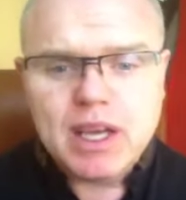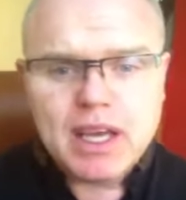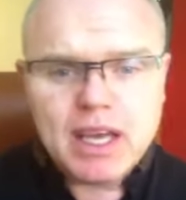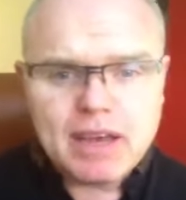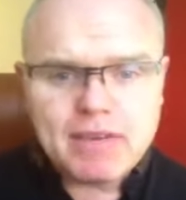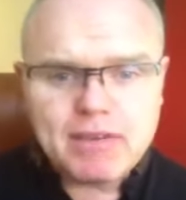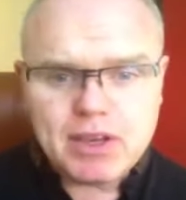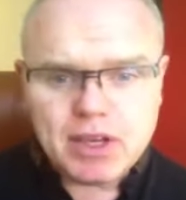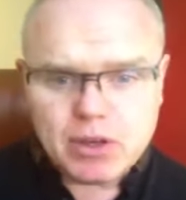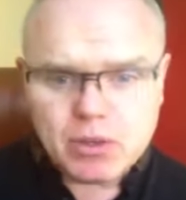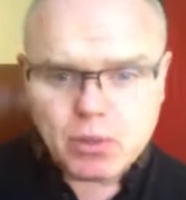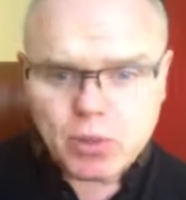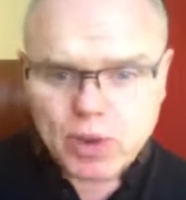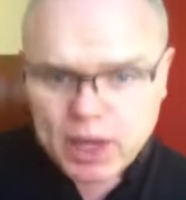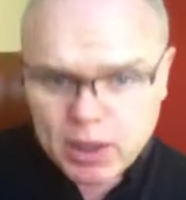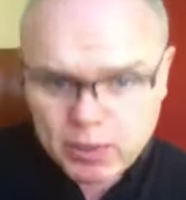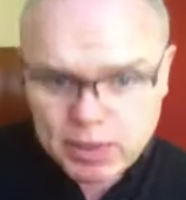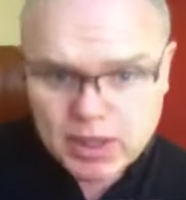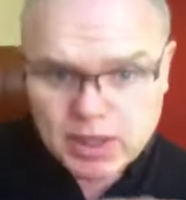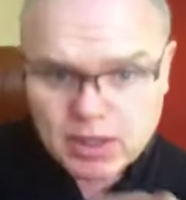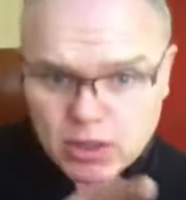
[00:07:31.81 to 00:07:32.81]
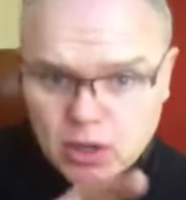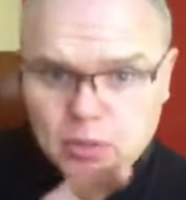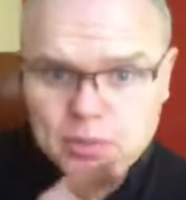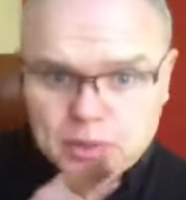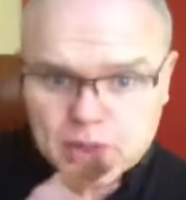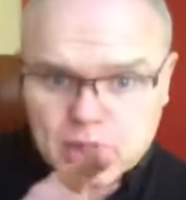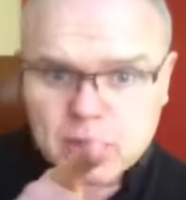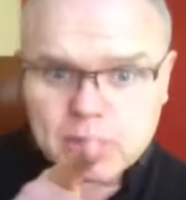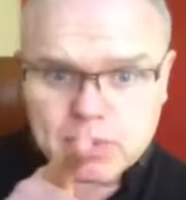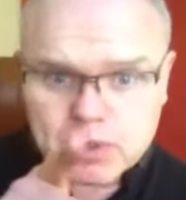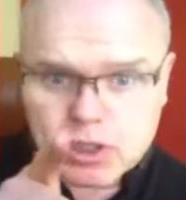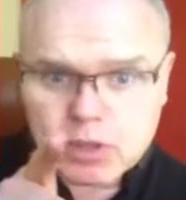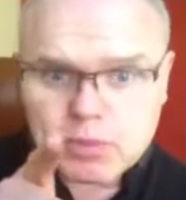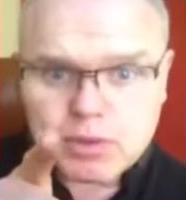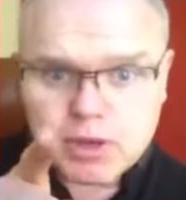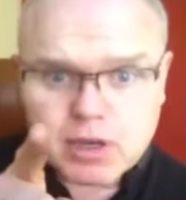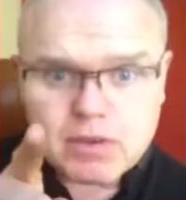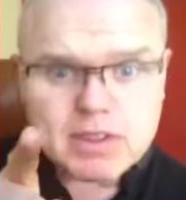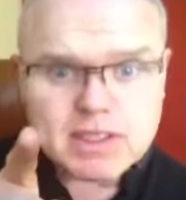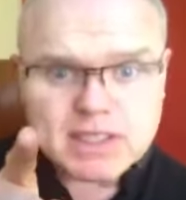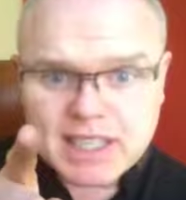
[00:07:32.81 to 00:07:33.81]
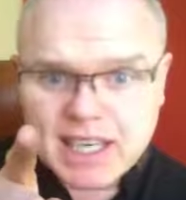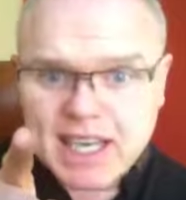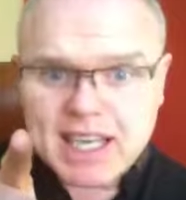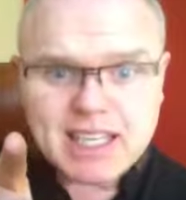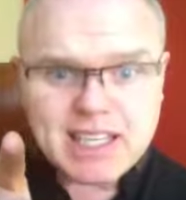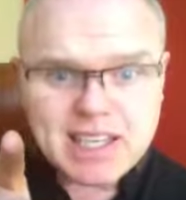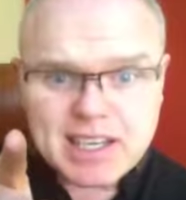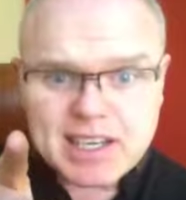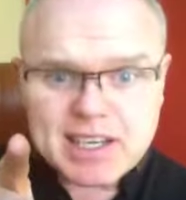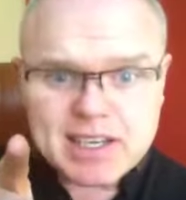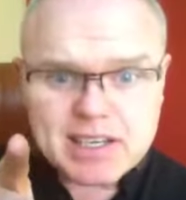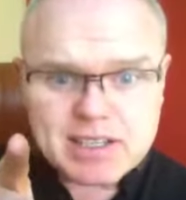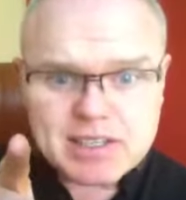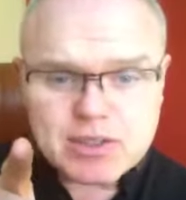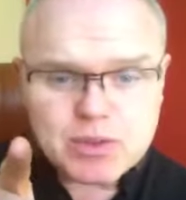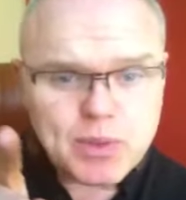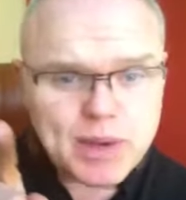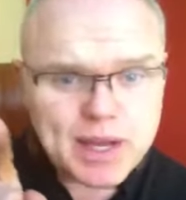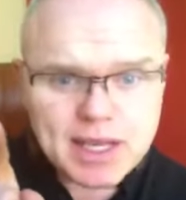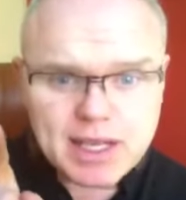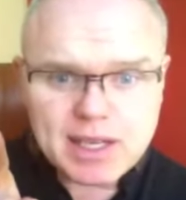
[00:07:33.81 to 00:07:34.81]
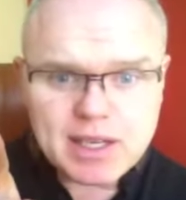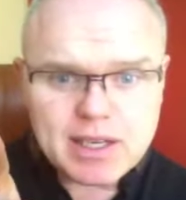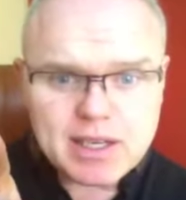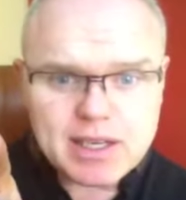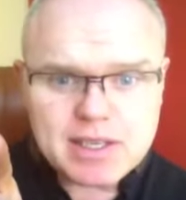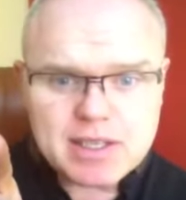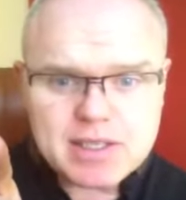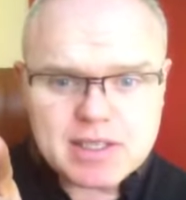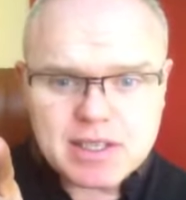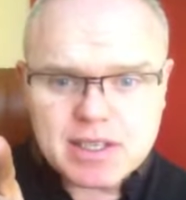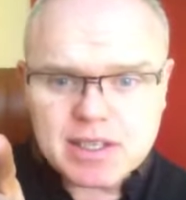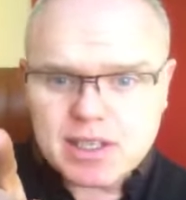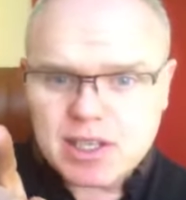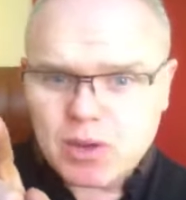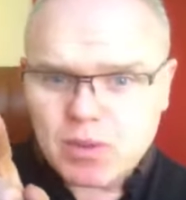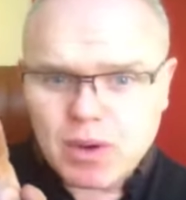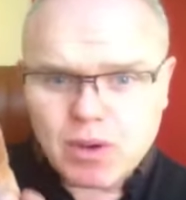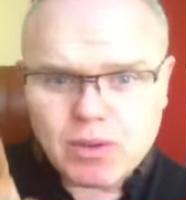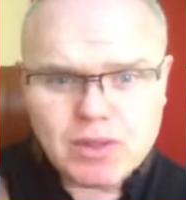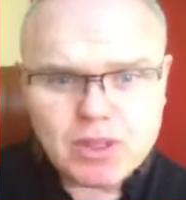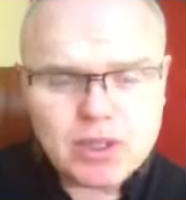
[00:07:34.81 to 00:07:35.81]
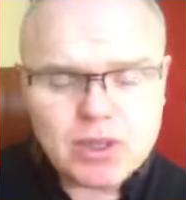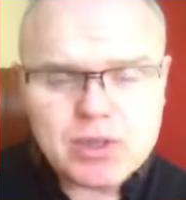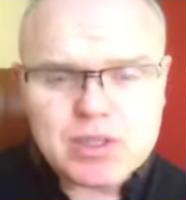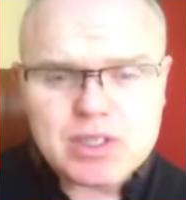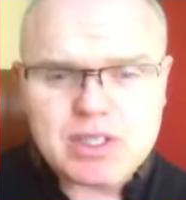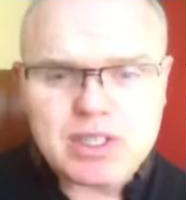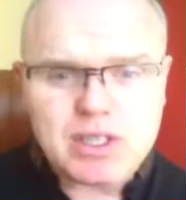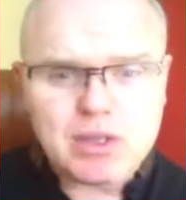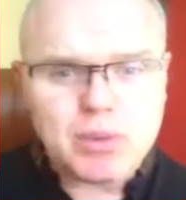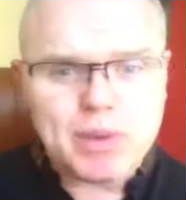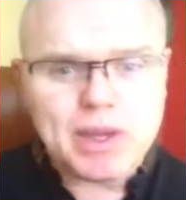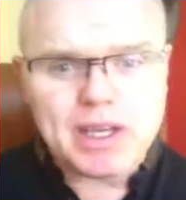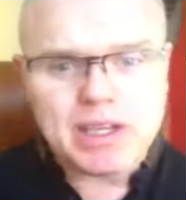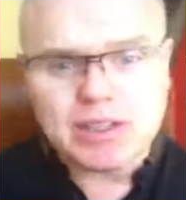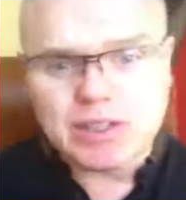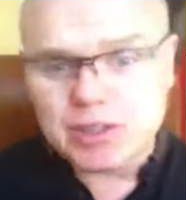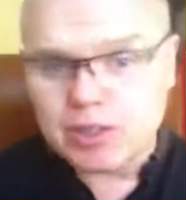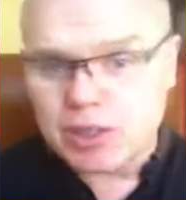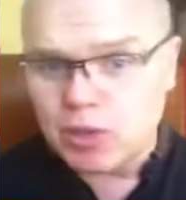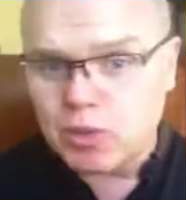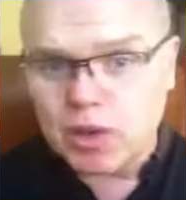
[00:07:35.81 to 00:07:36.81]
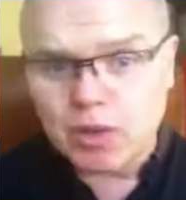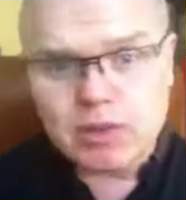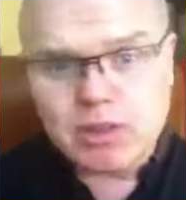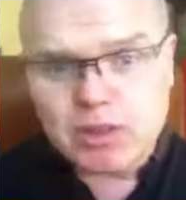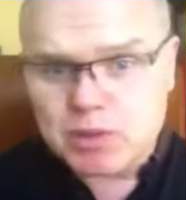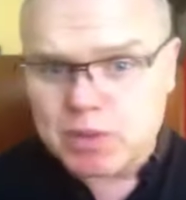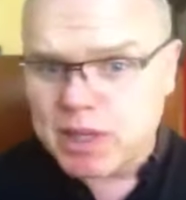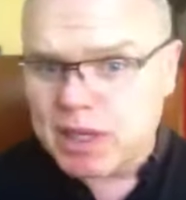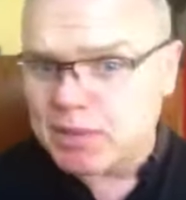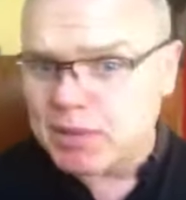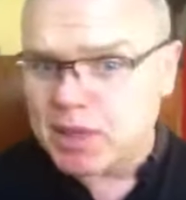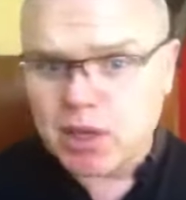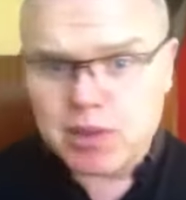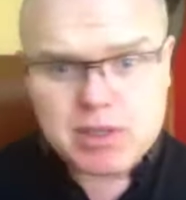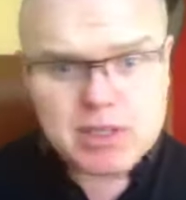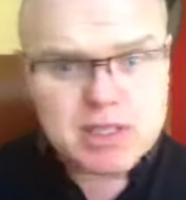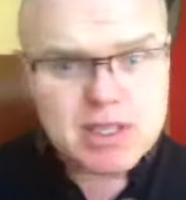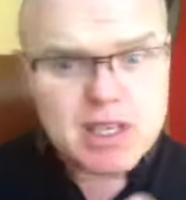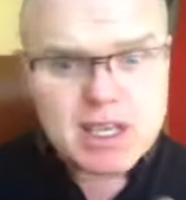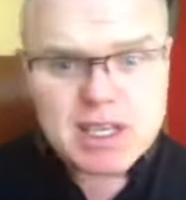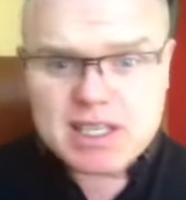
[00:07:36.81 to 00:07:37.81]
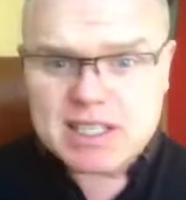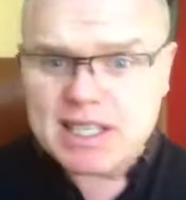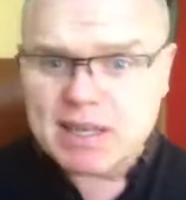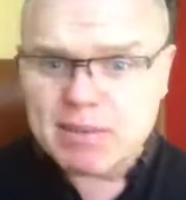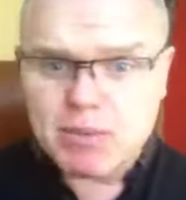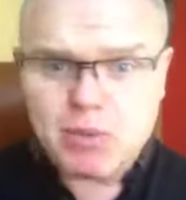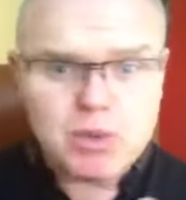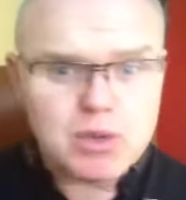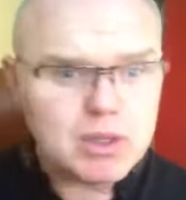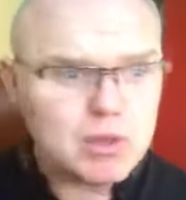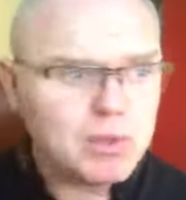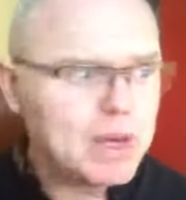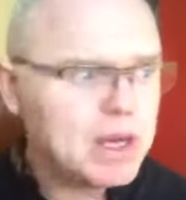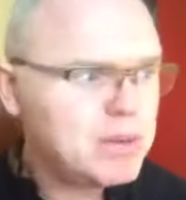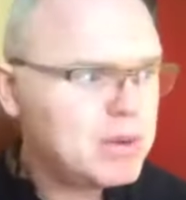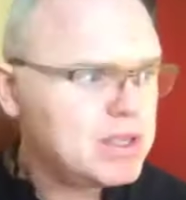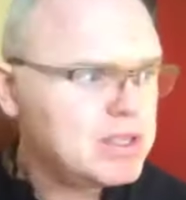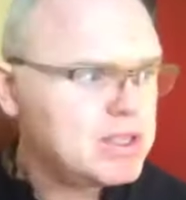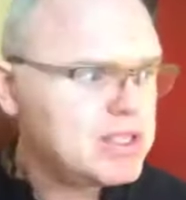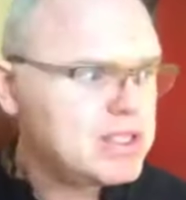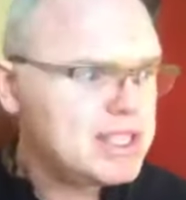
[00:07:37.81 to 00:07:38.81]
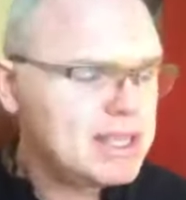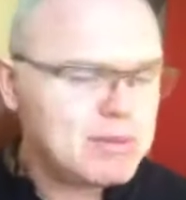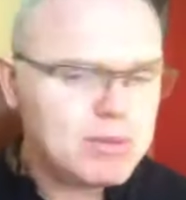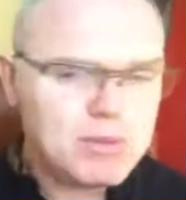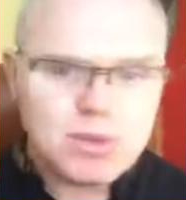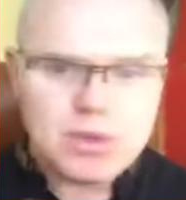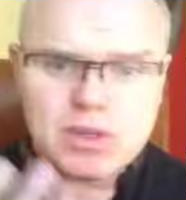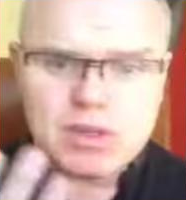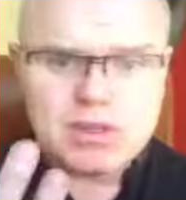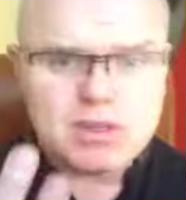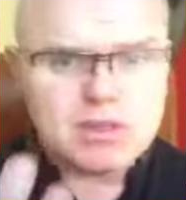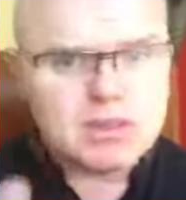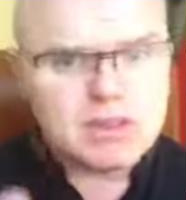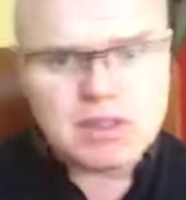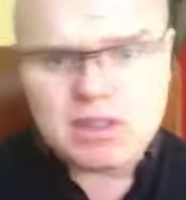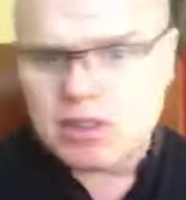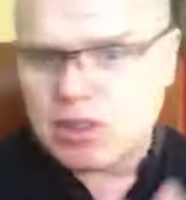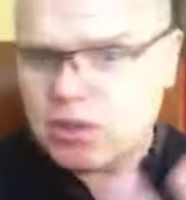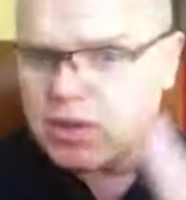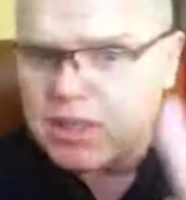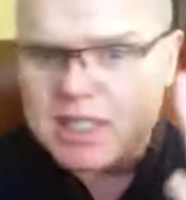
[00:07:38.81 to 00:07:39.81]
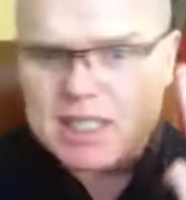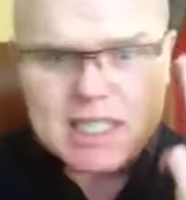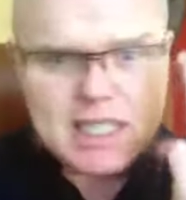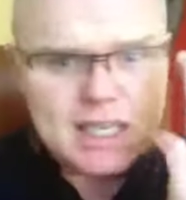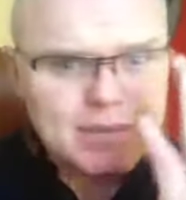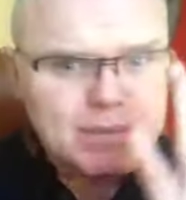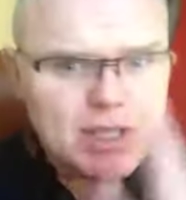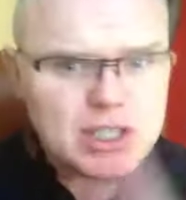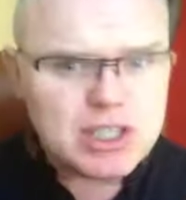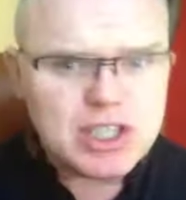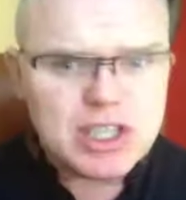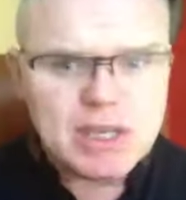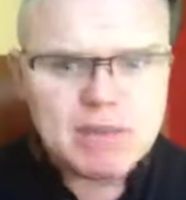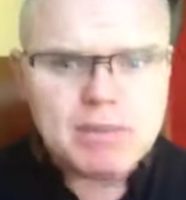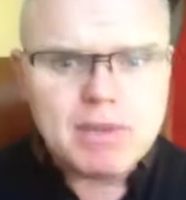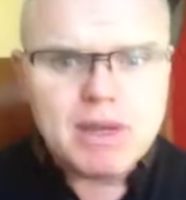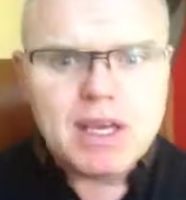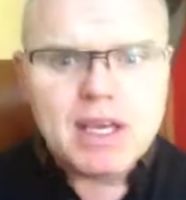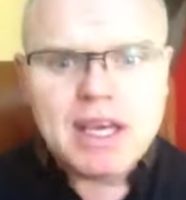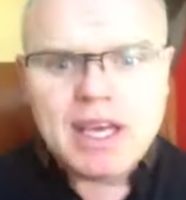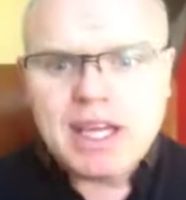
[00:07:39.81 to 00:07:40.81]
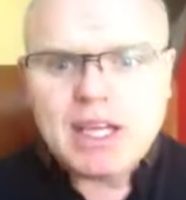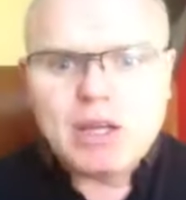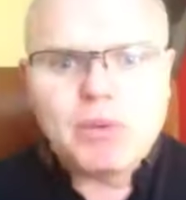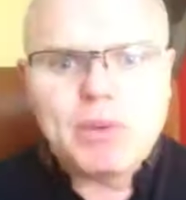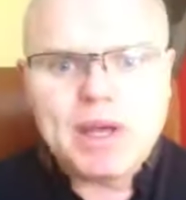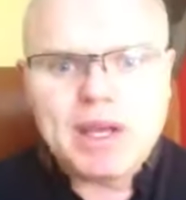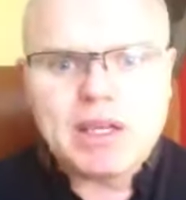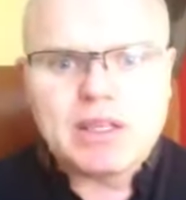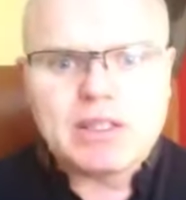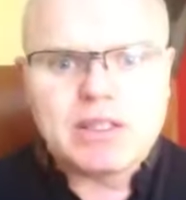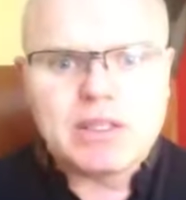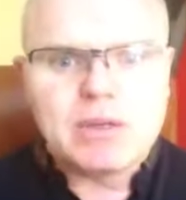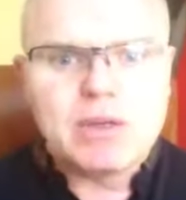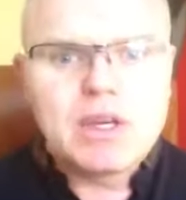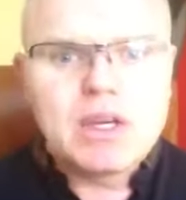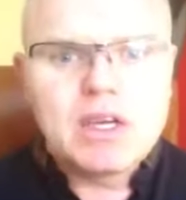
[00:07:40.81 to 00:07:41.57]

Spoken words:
If your weight went up and up and up over 10 years, 20 years, you won't lose it in a week or two. You won't lose with hypnosis, Slimming World, Weight Watchers, Slimming World, Unislim, the gym, in a week or two.